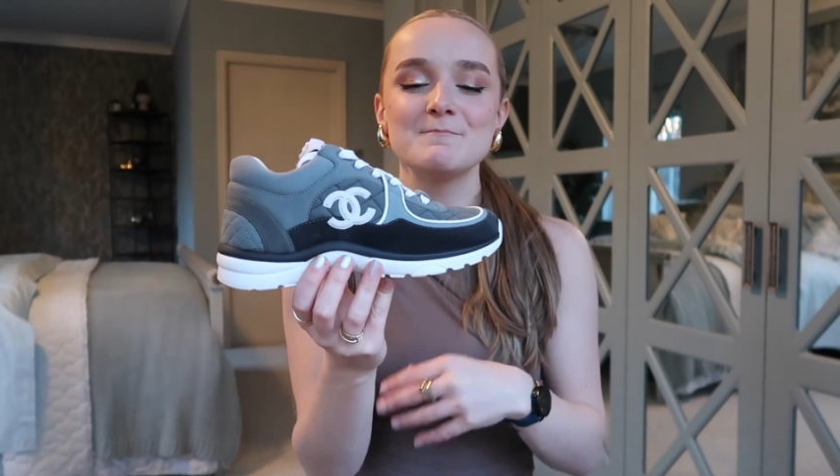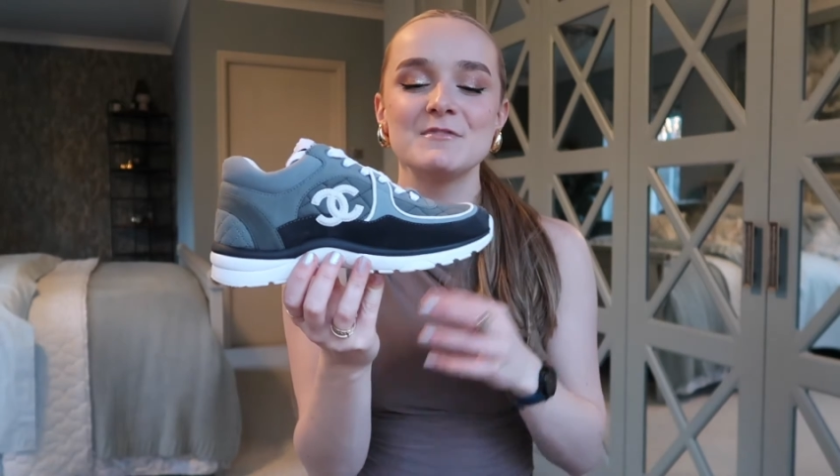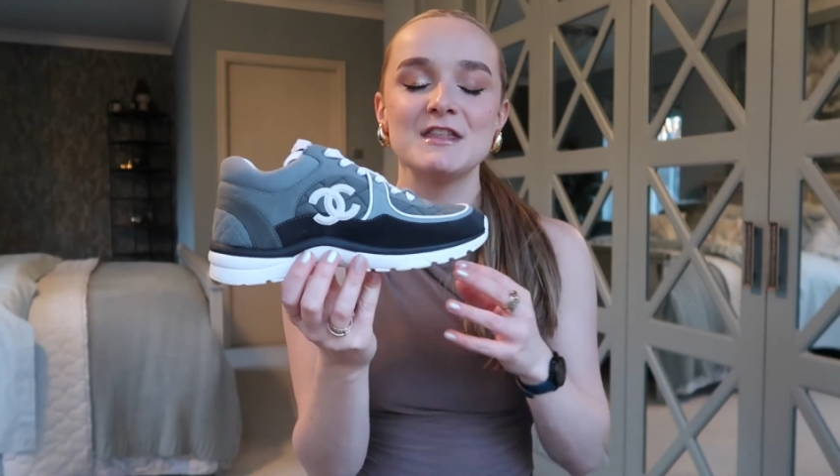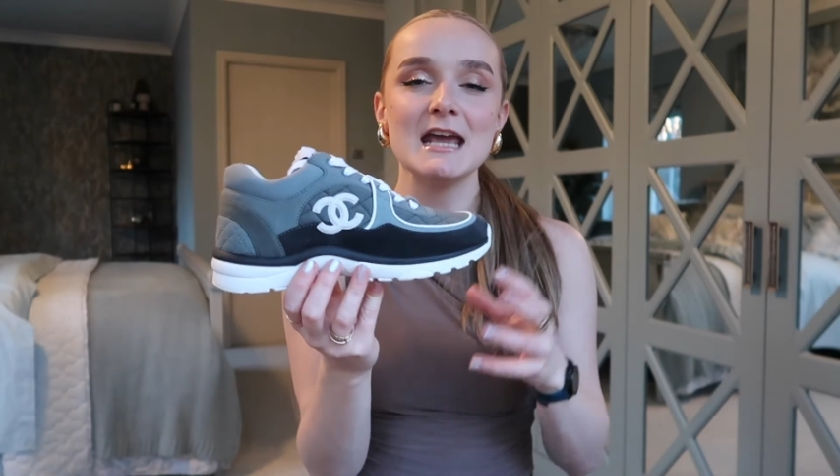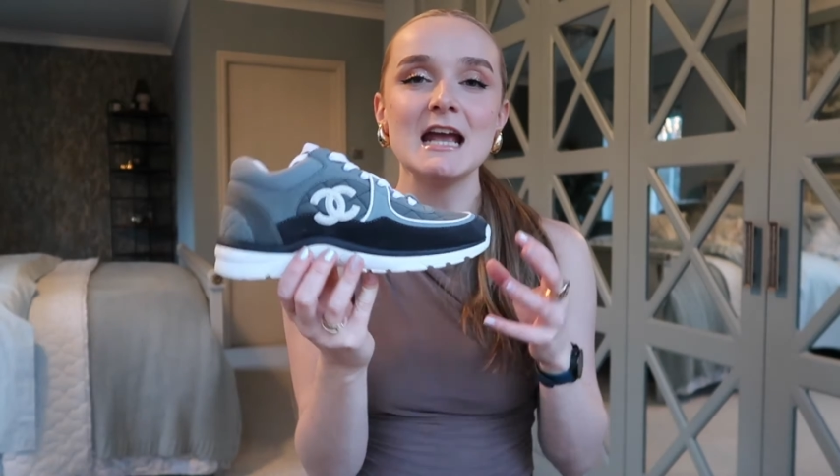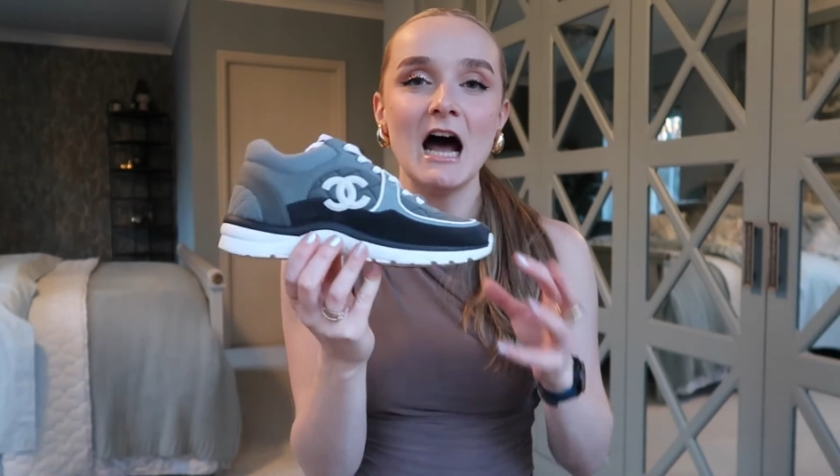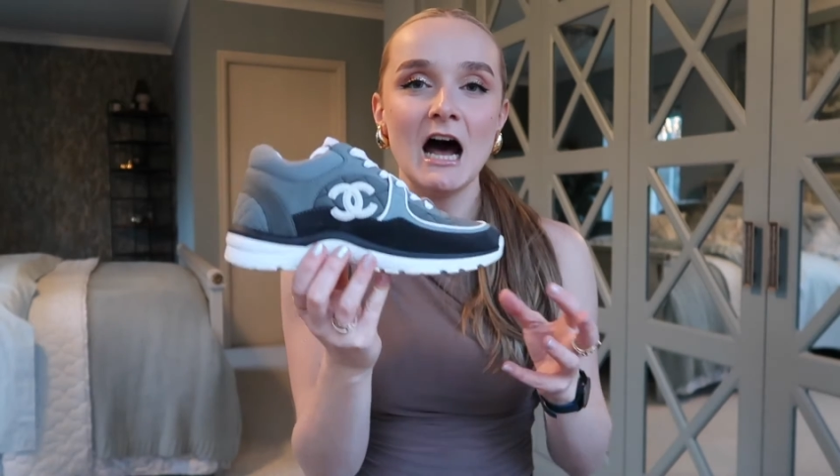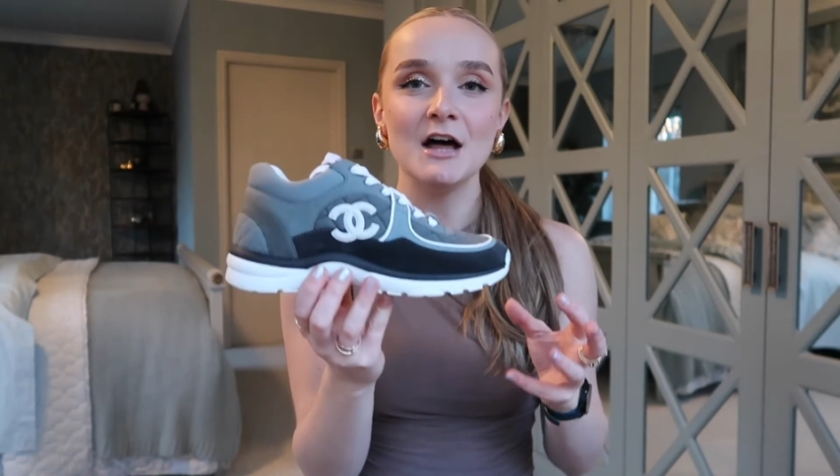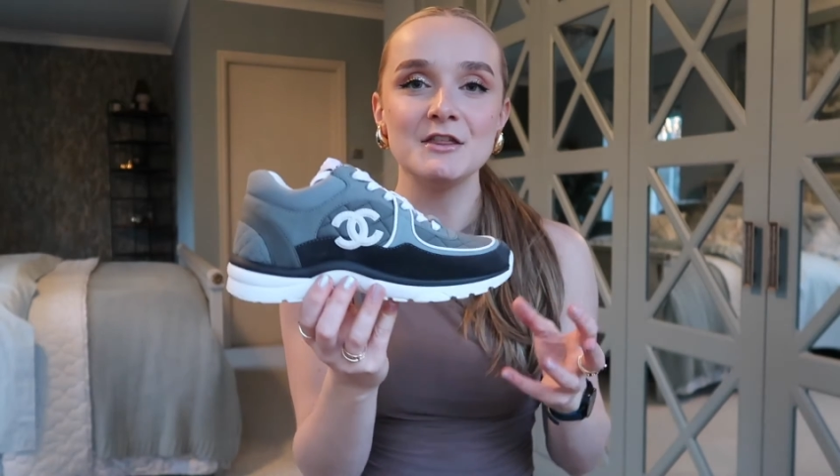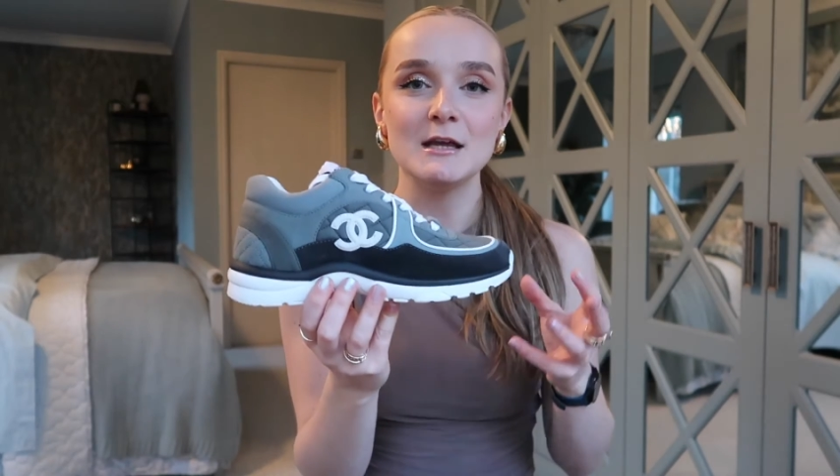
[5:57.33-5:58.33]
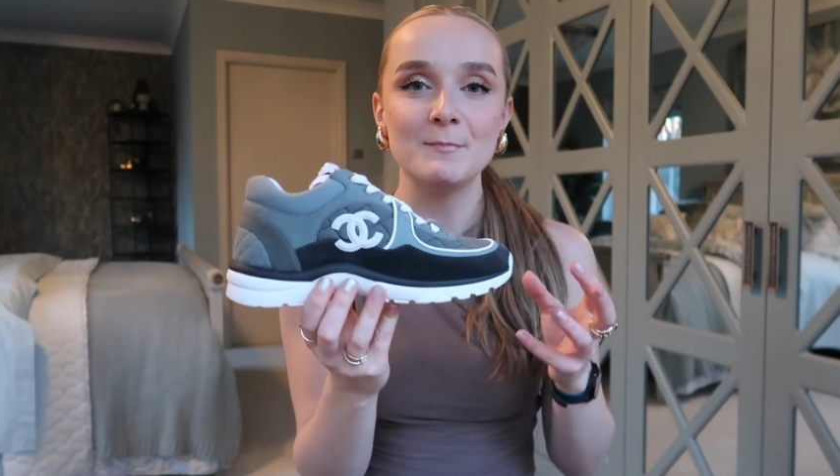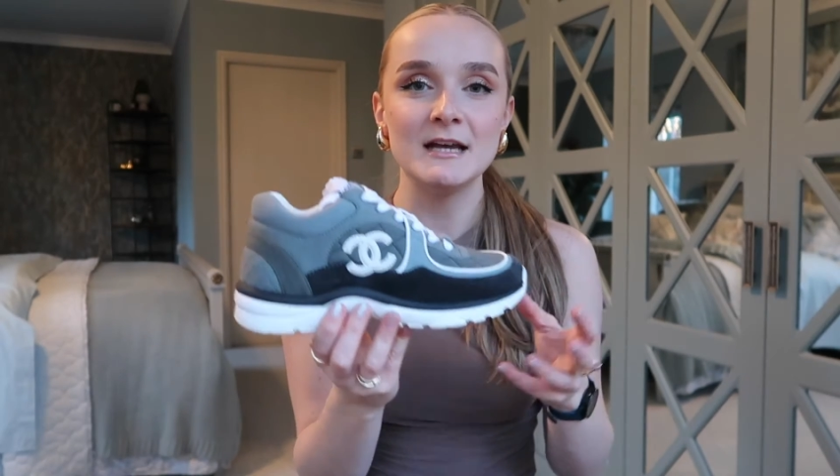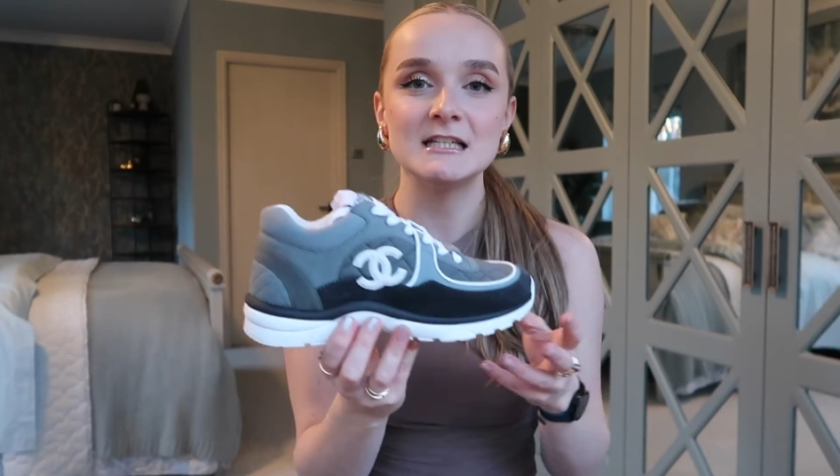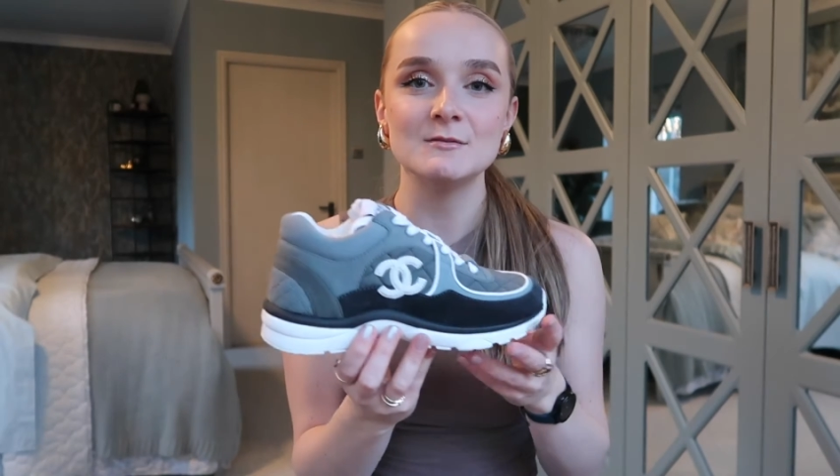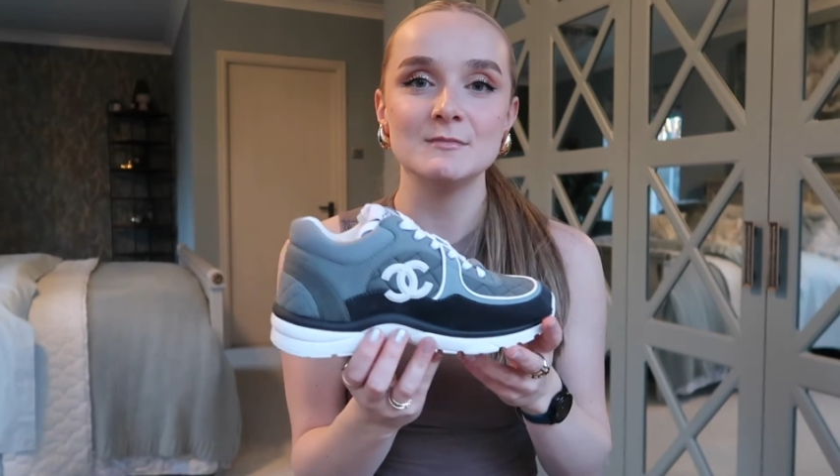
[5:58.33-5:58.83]
they are the
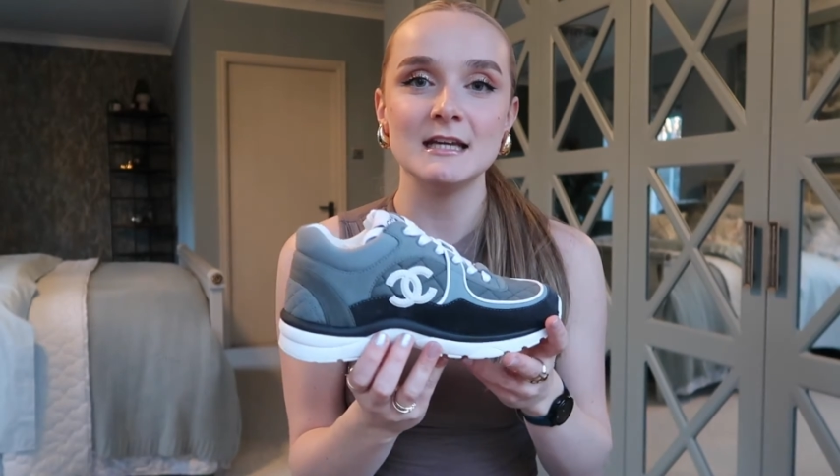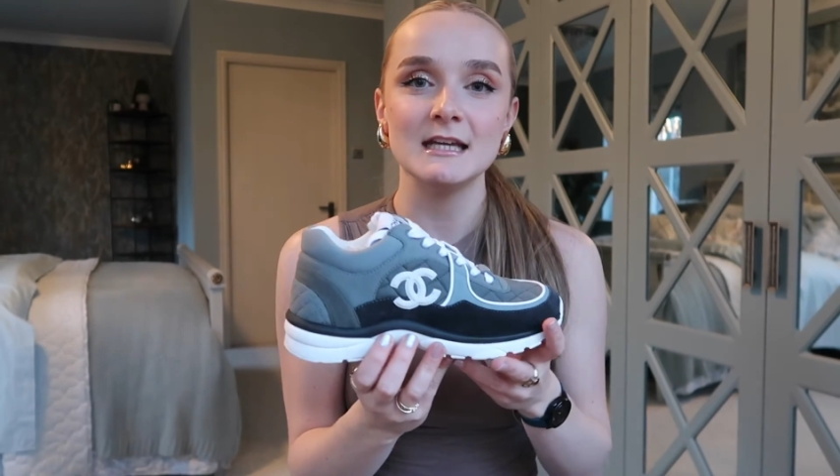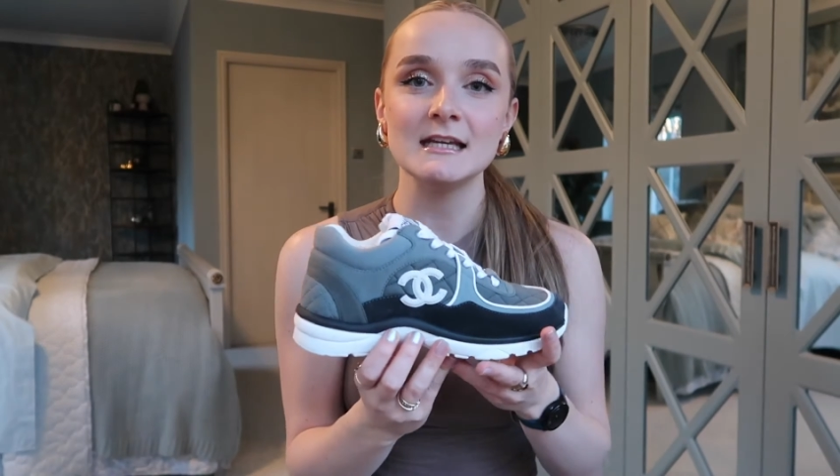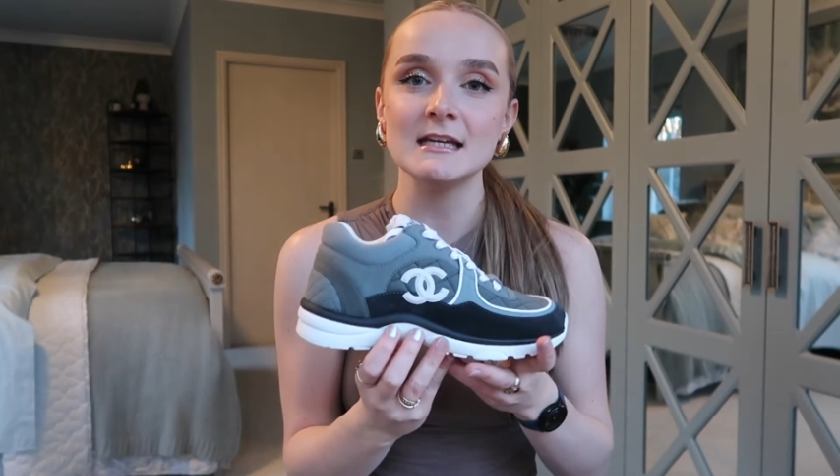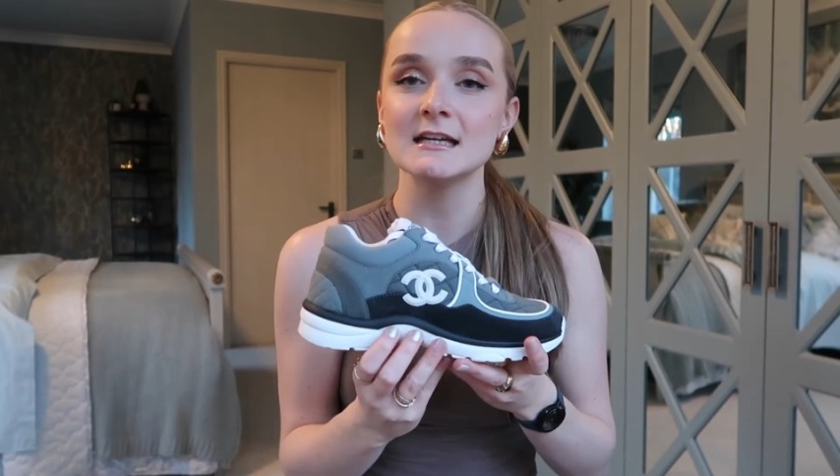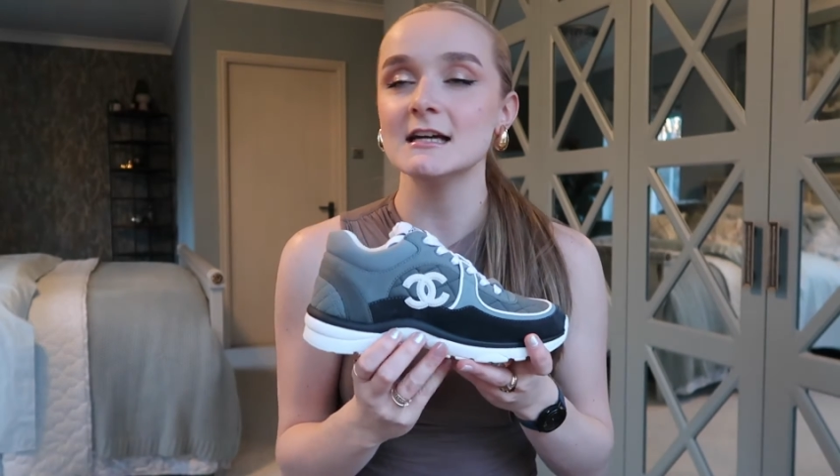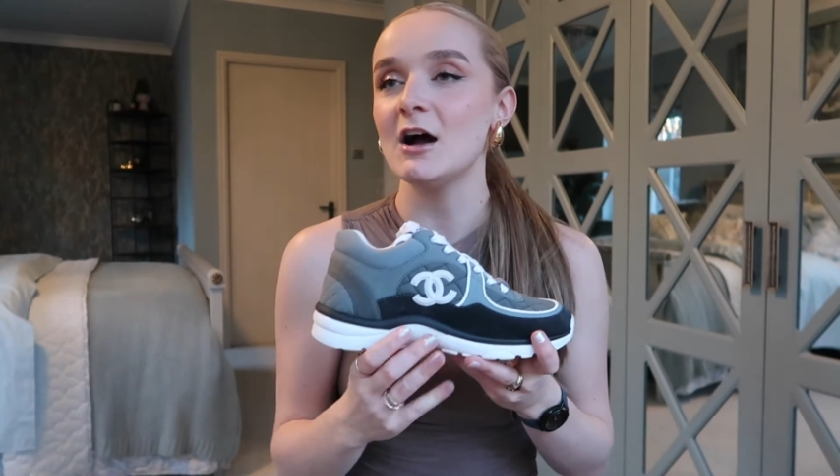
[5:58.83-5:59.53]
epitome